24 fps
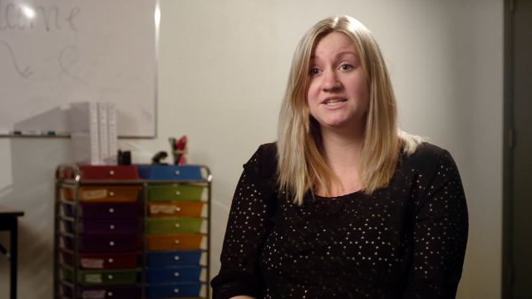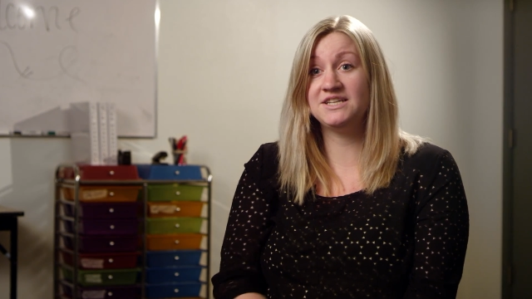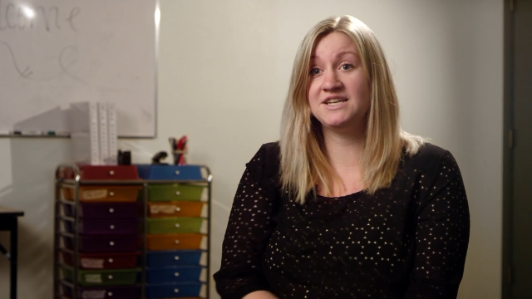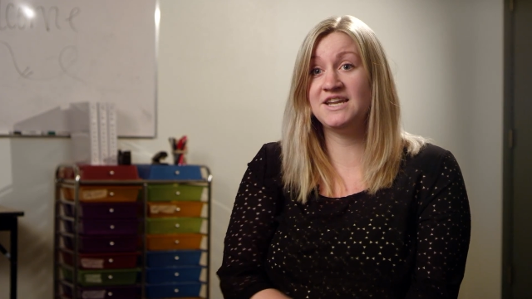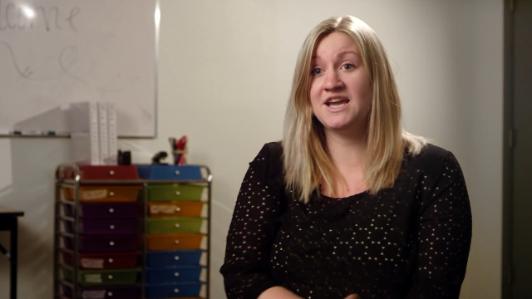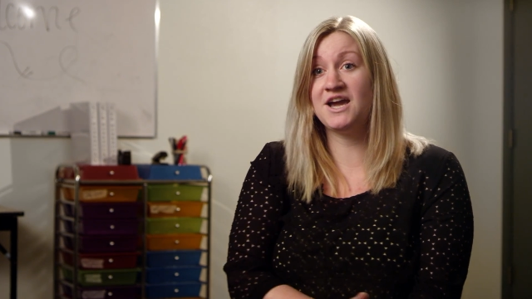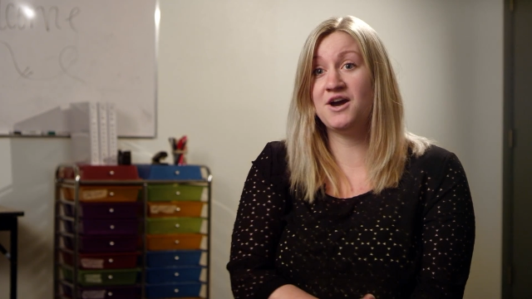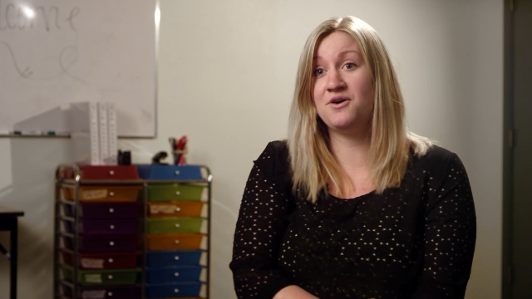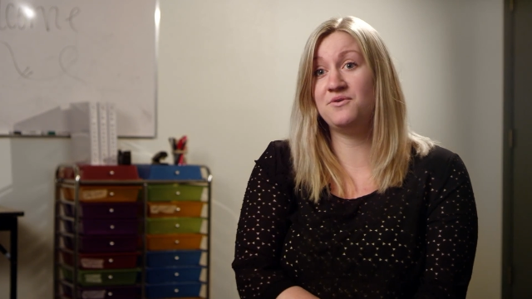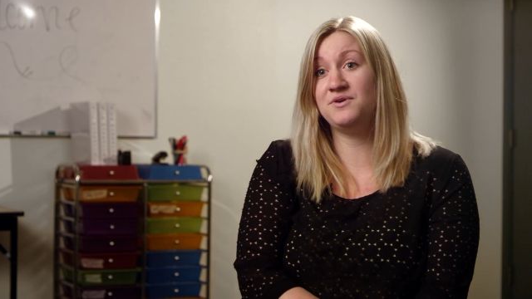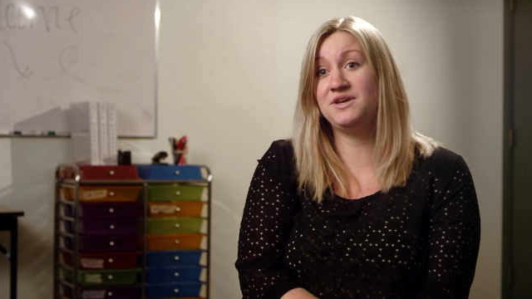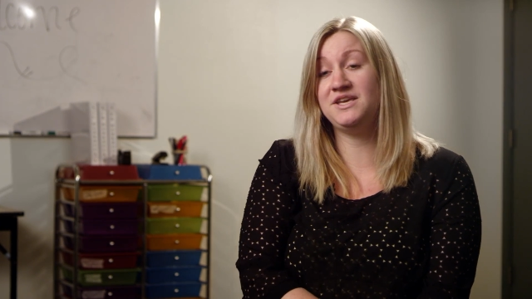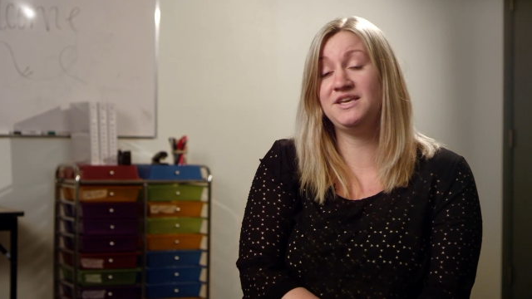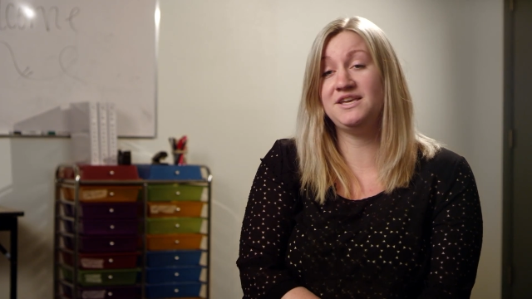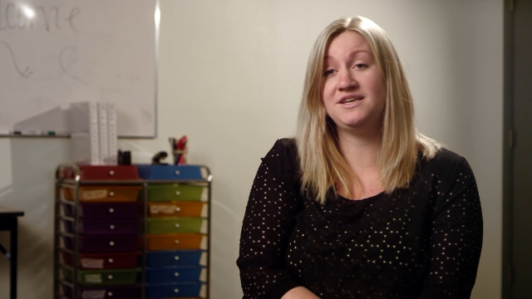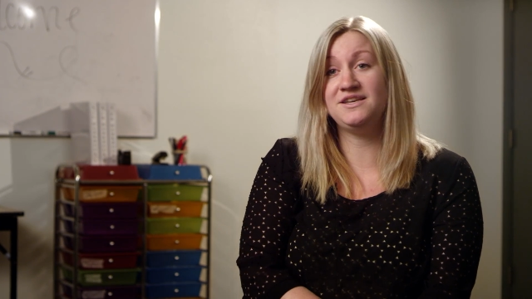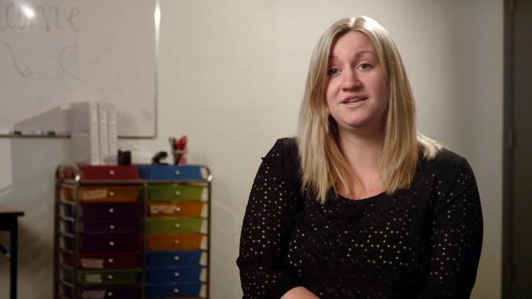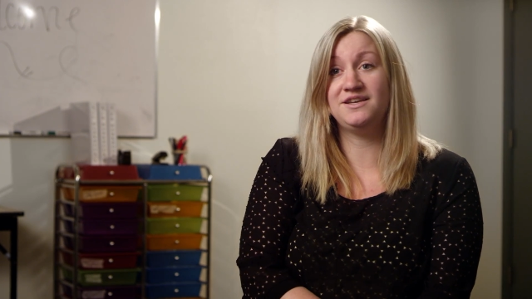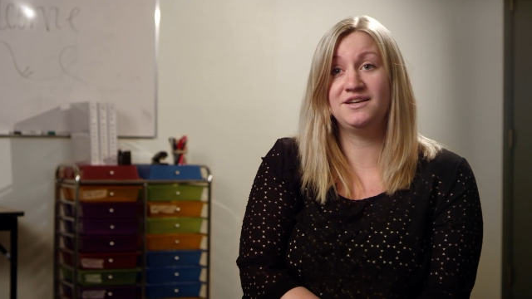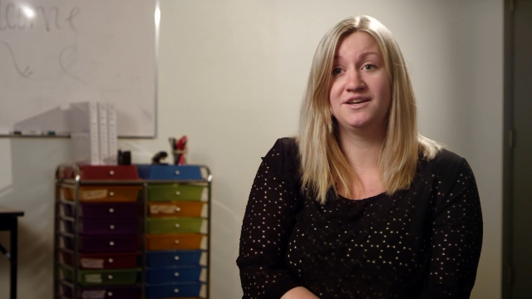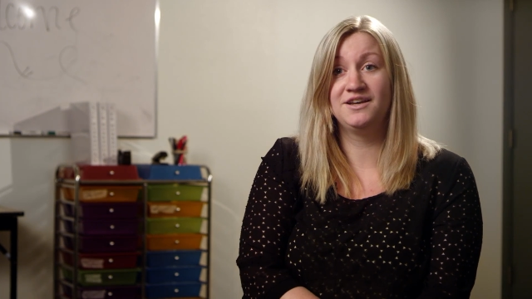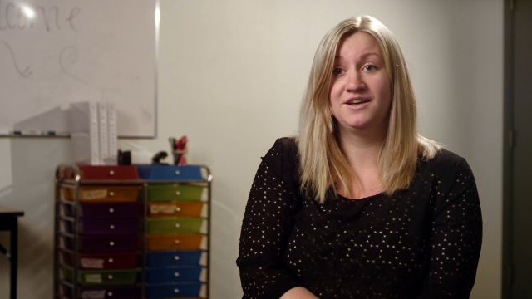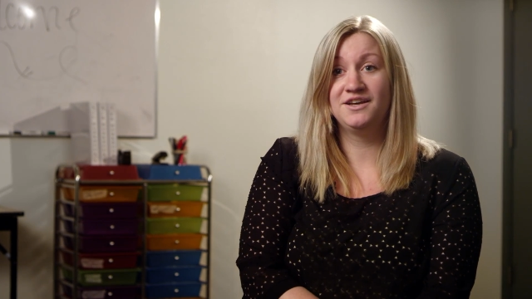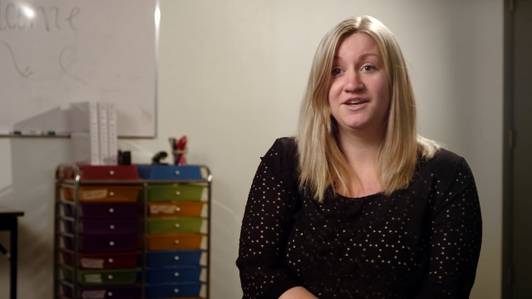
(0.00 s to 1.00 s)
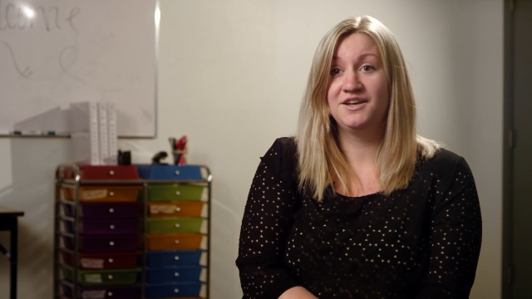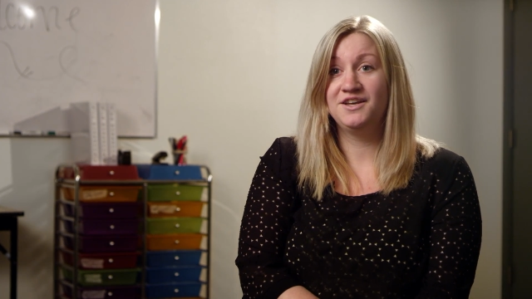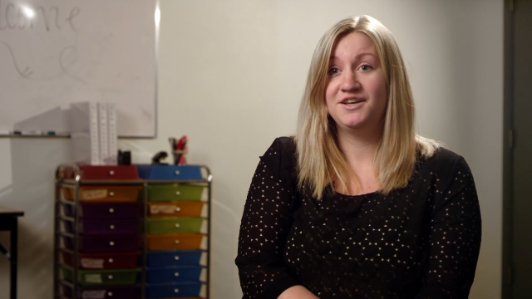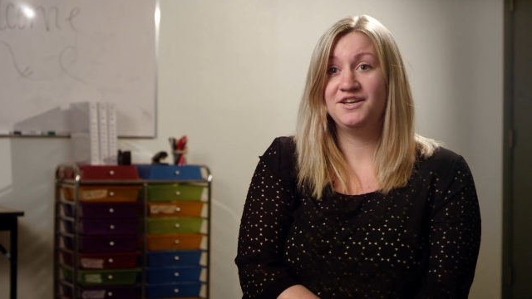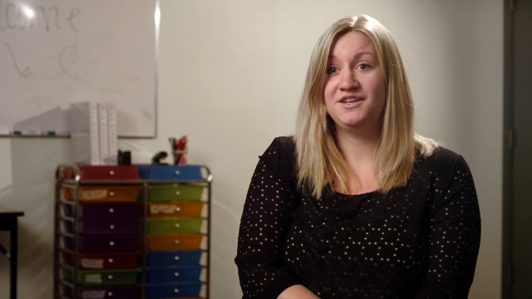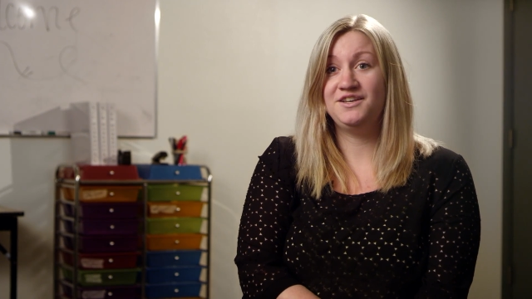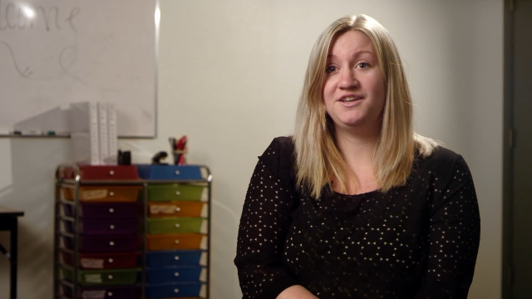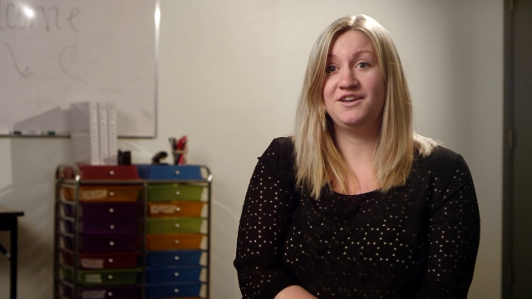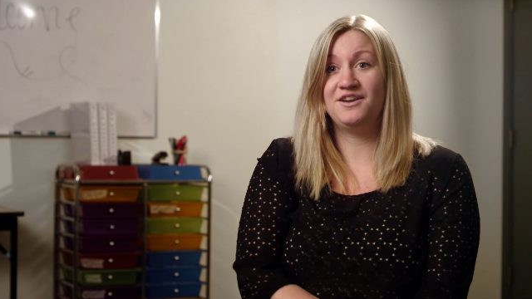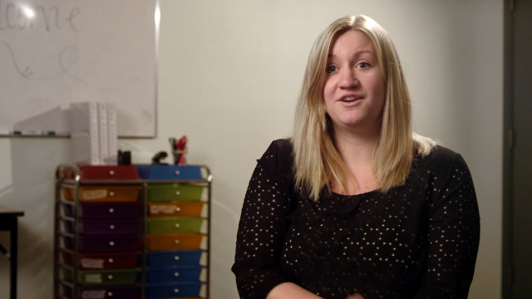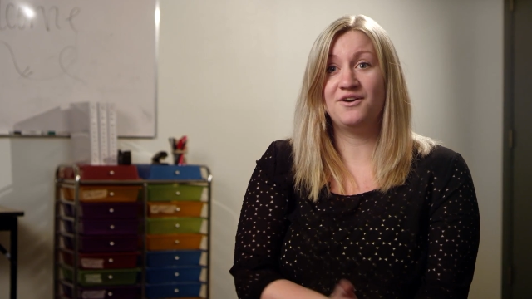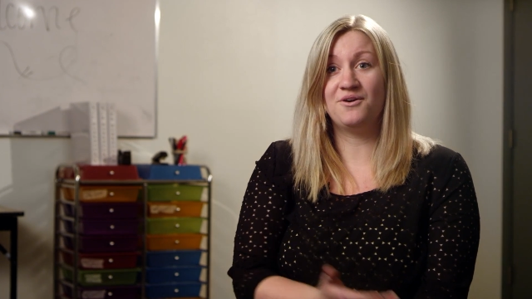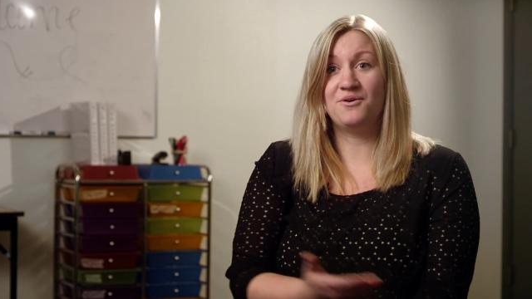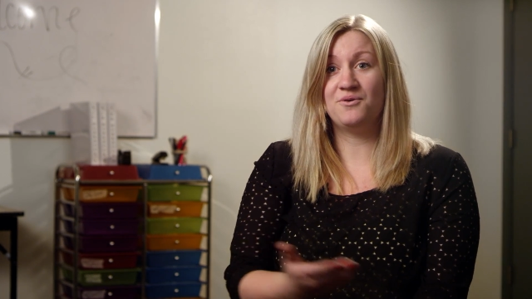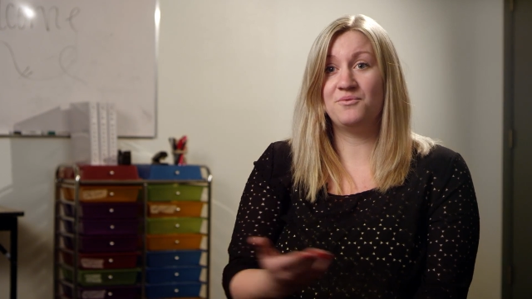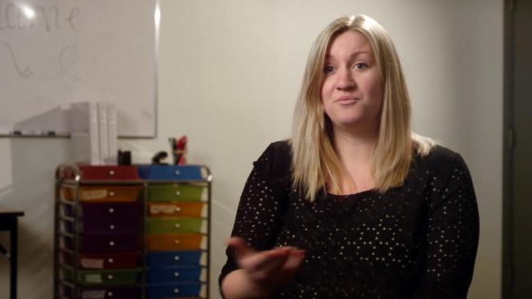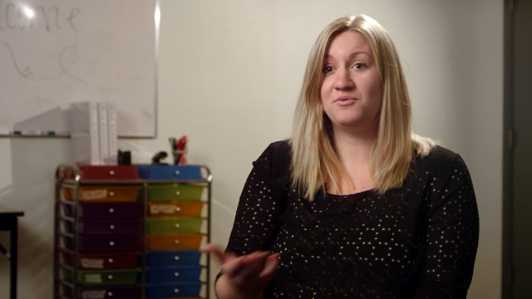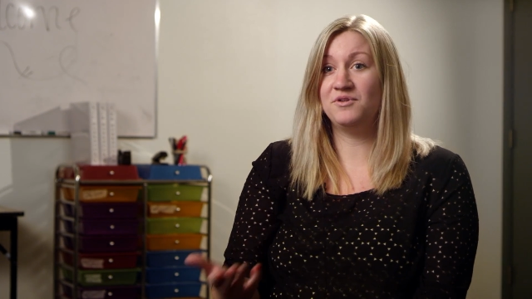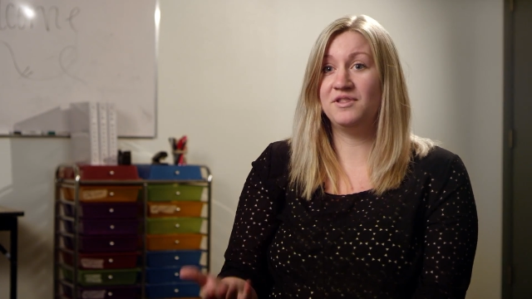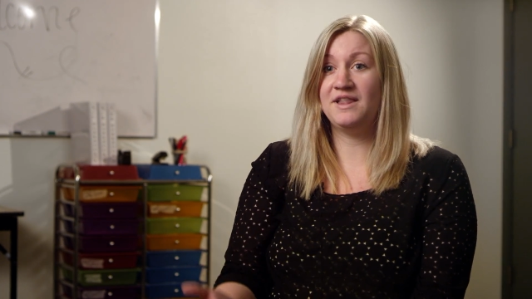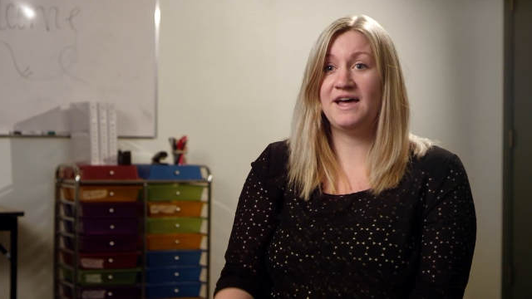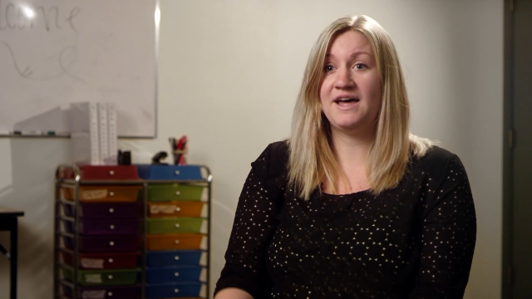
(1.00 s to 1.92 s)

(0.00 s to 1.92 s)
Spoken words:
to now he, you know, will